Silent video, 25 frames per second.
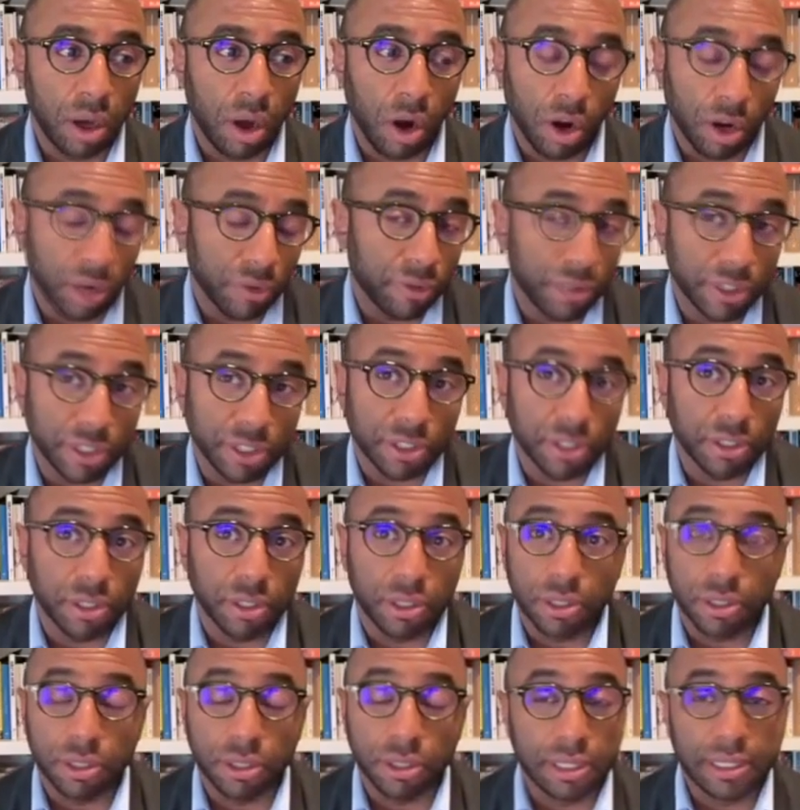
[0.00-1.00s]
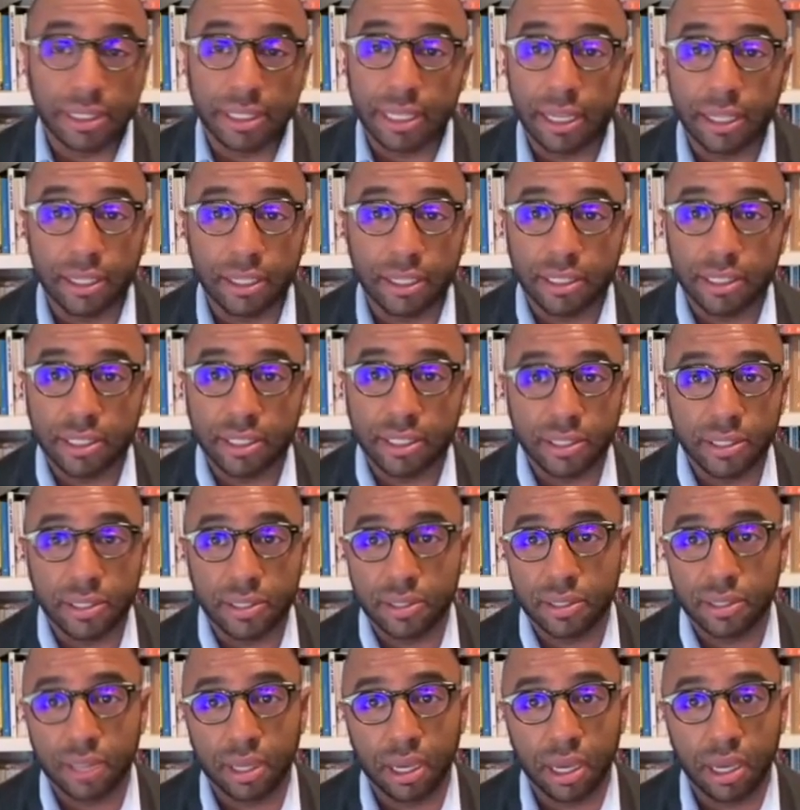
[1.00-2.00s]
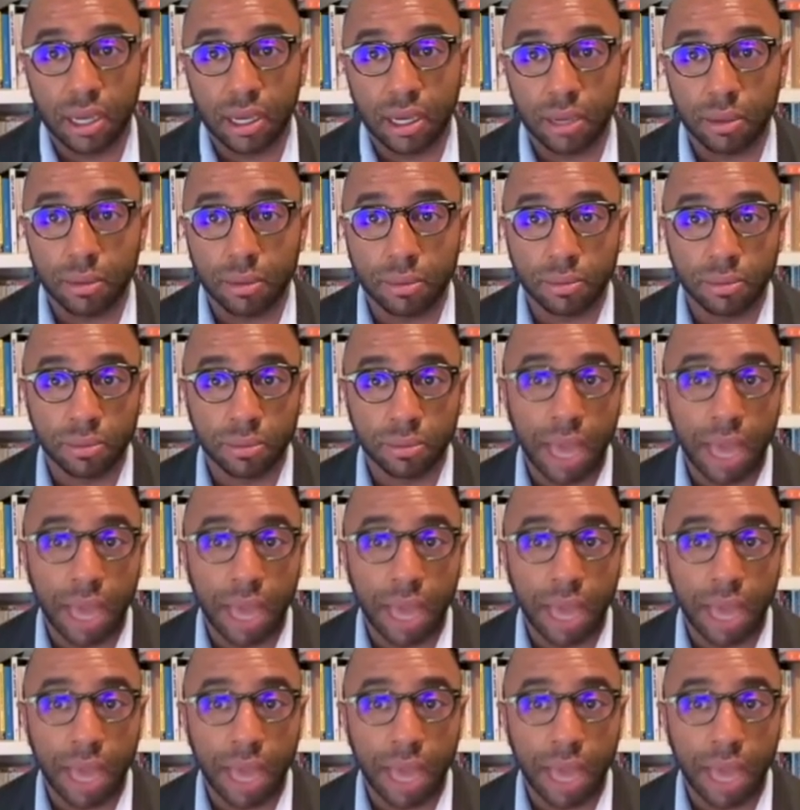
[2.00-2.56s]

artificial intelligence uh,